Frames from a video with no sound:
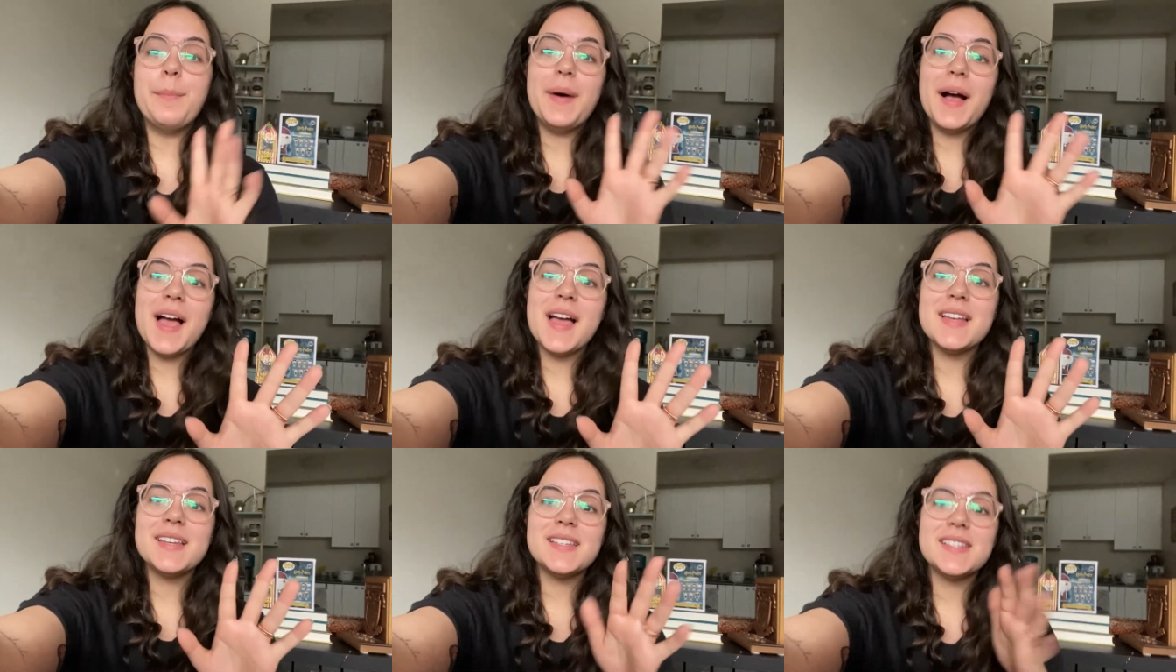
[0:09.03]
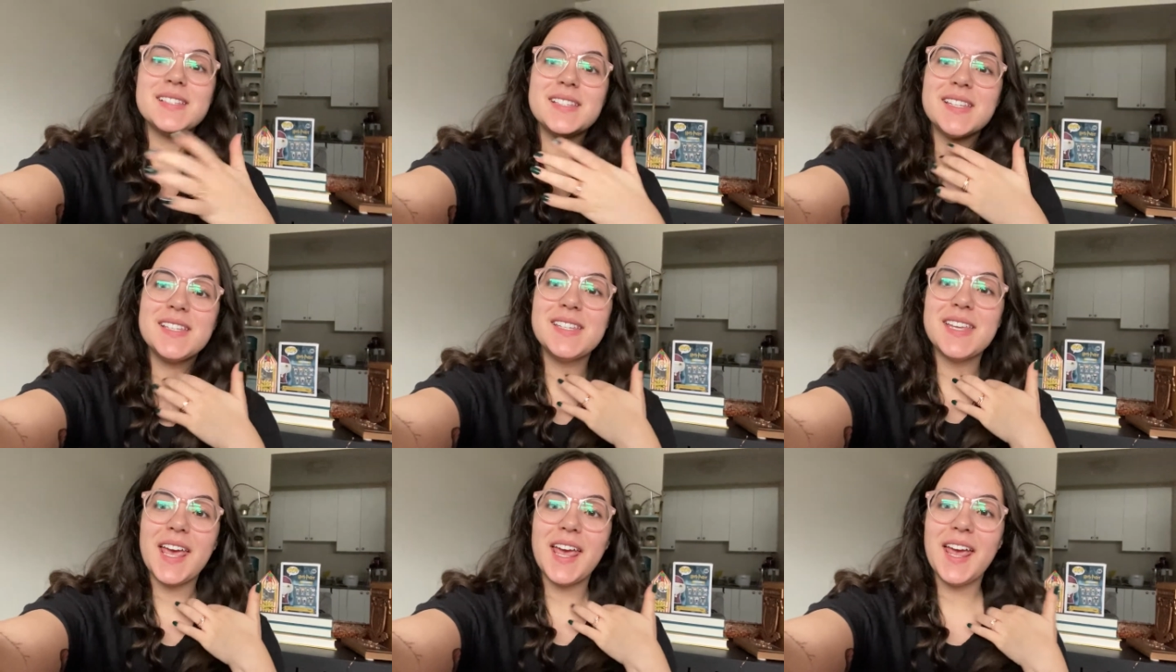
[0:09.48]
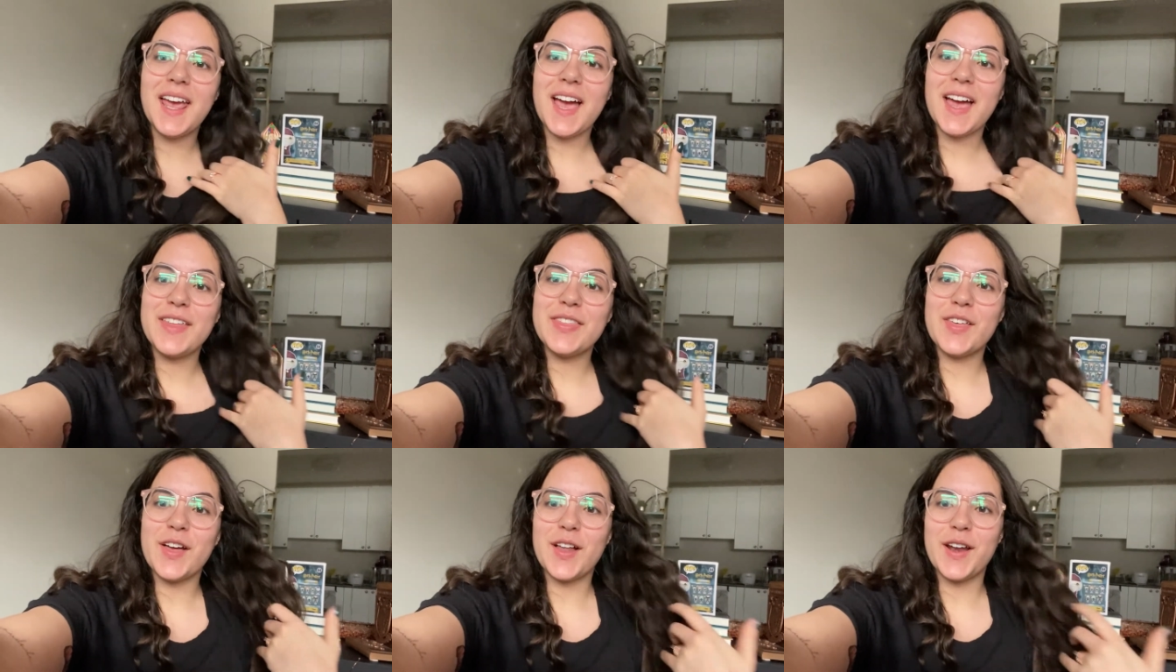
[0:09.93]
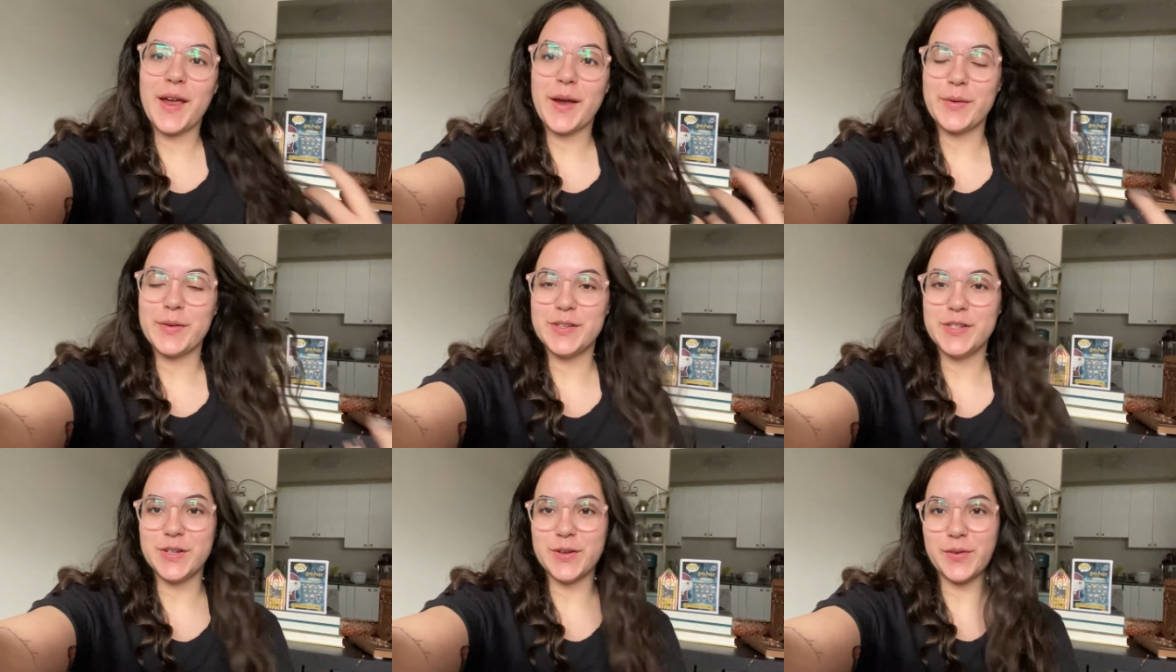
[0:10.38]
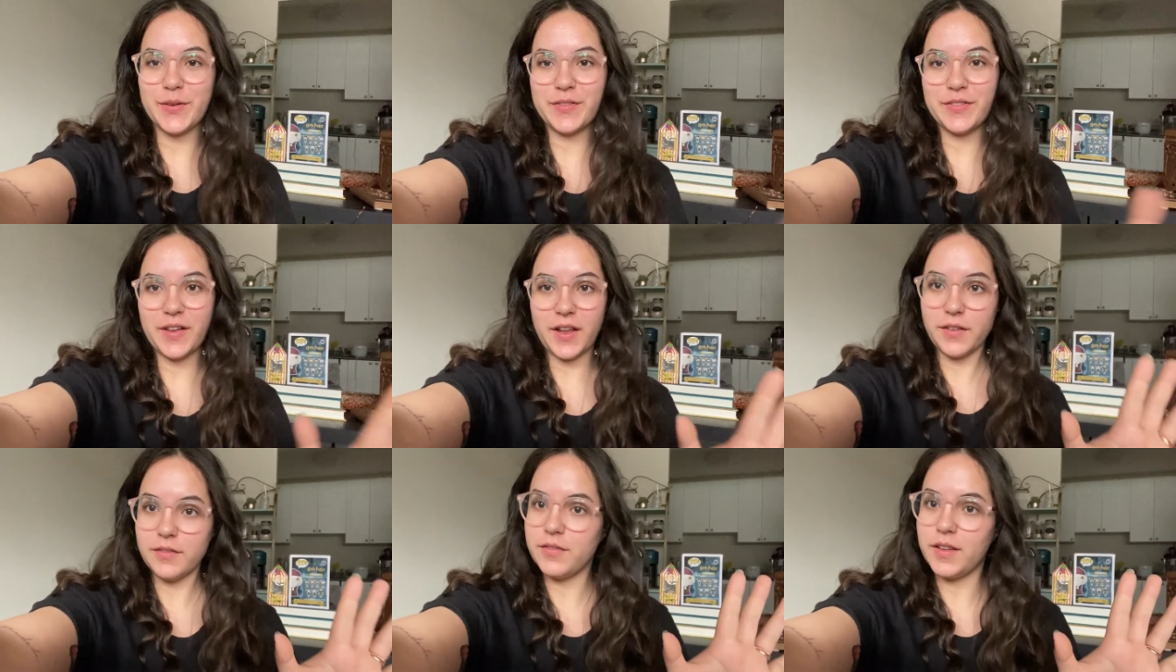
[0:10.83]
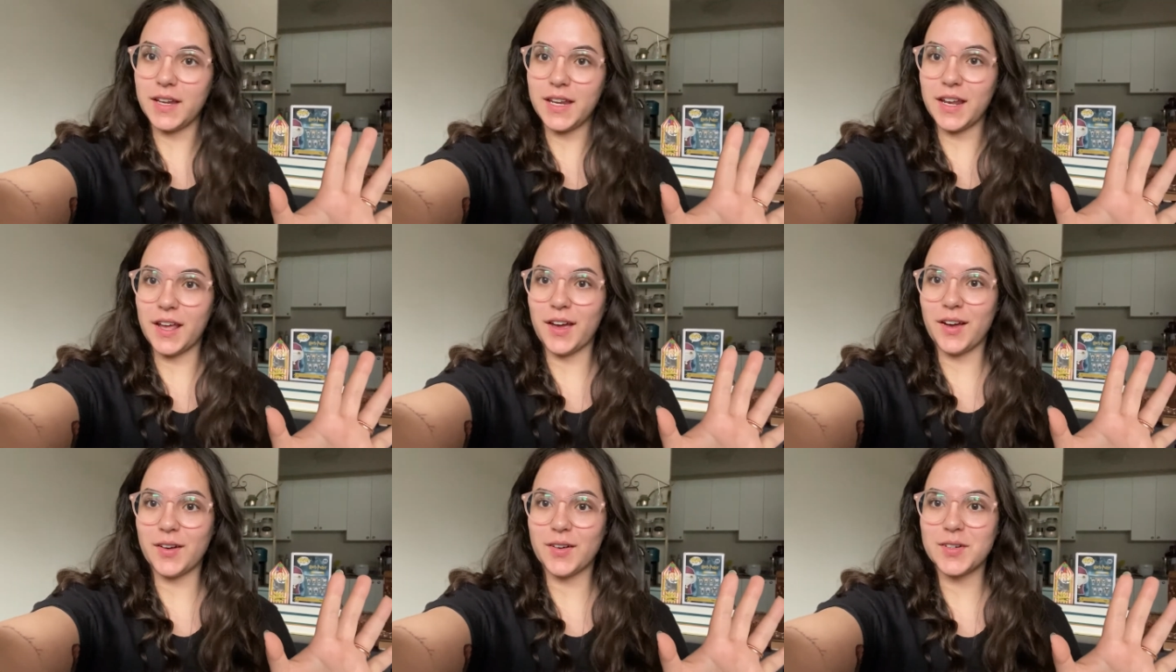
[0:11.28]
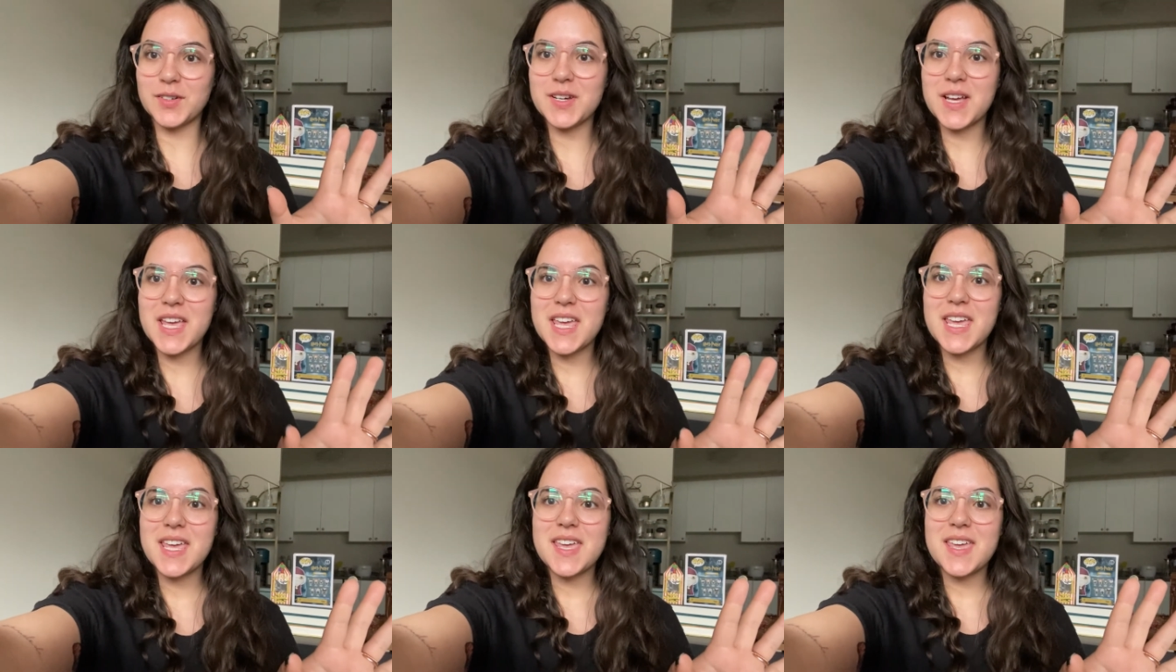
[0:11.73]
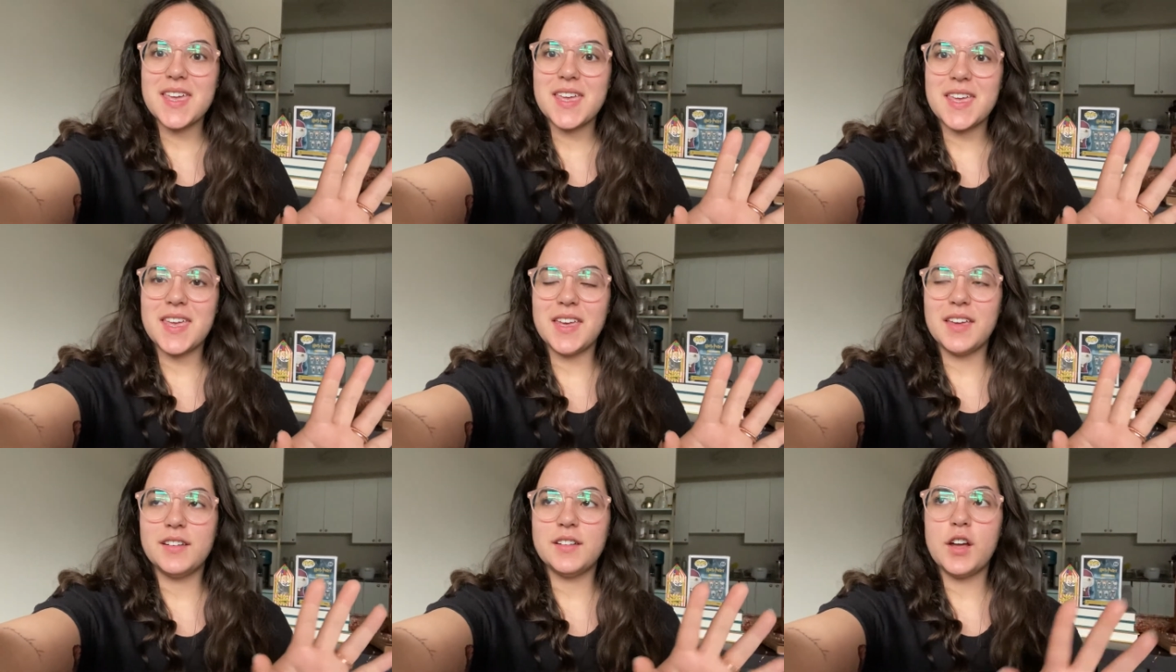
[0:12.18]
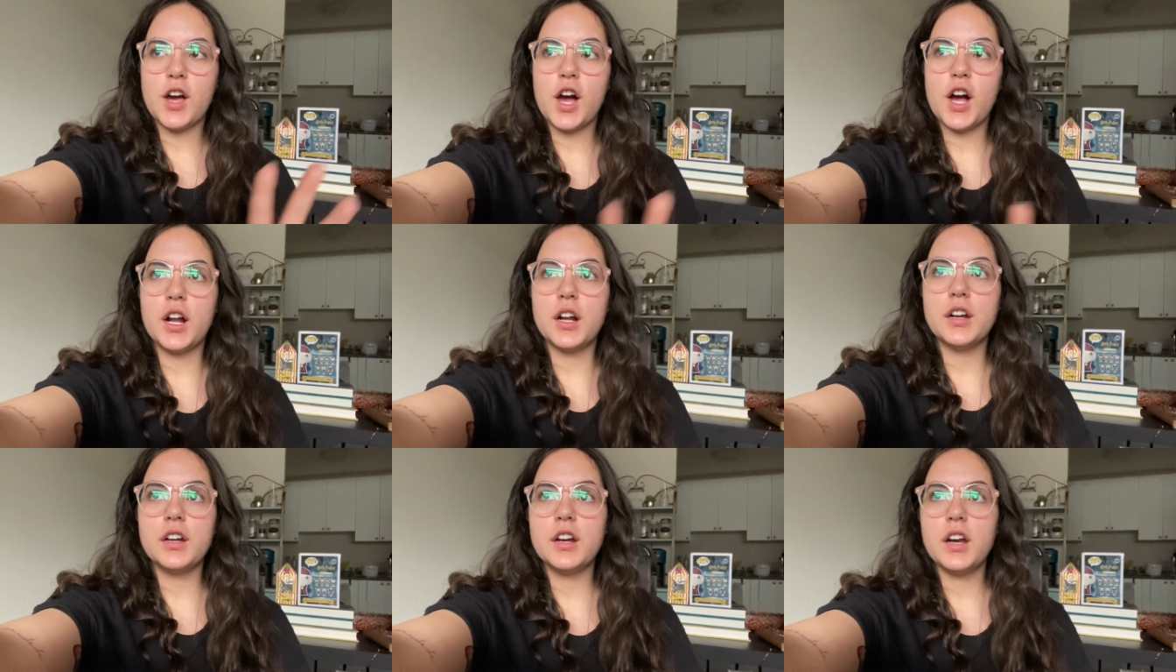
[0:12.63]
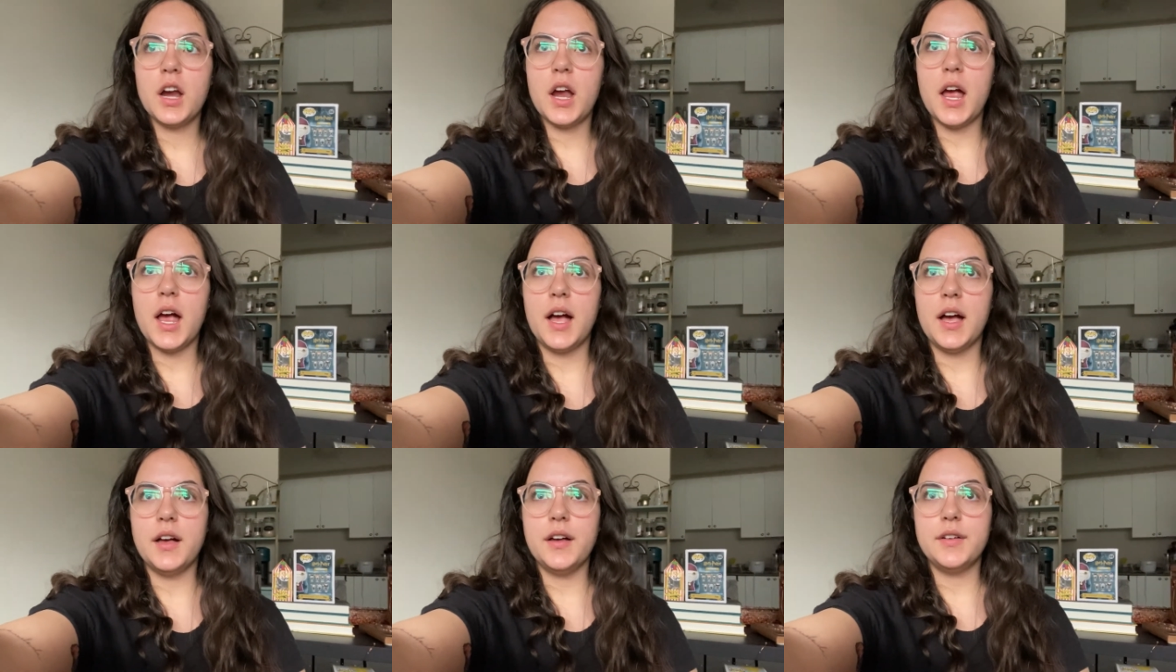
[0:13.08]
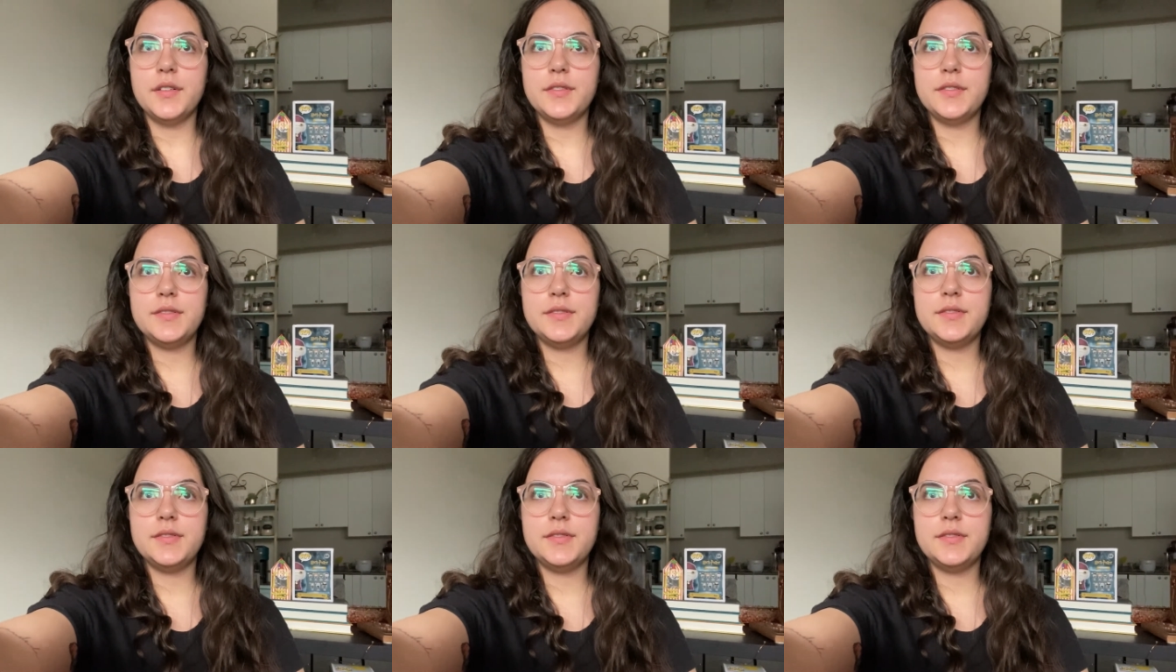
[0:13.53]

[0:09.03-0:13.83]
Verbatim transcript: But today I thought I would do a fun video in honor of